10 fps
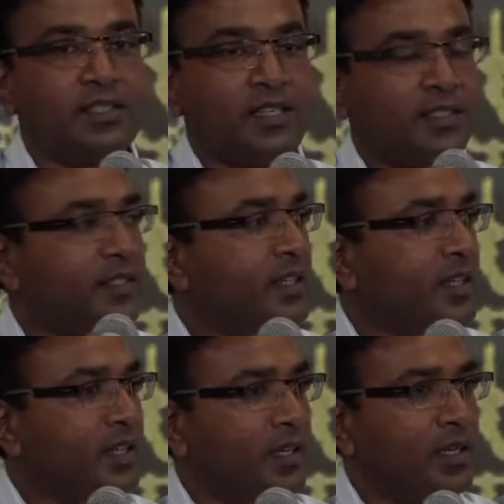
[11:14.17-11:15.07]
Yes,
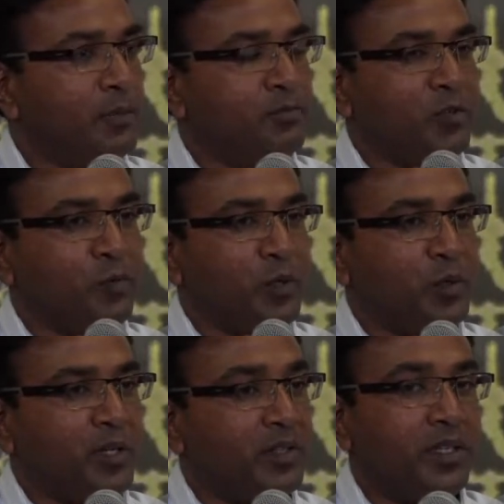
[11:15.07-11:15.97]
exactly. If
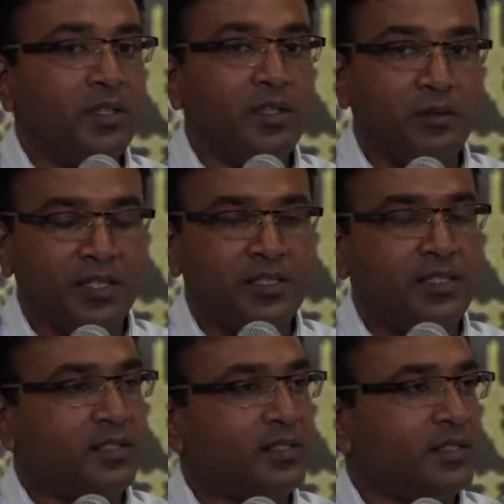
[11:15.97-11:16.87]
we look at the
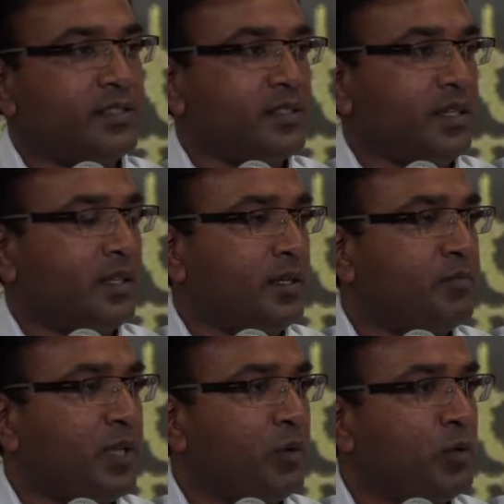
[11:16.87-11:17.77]
grade 6s,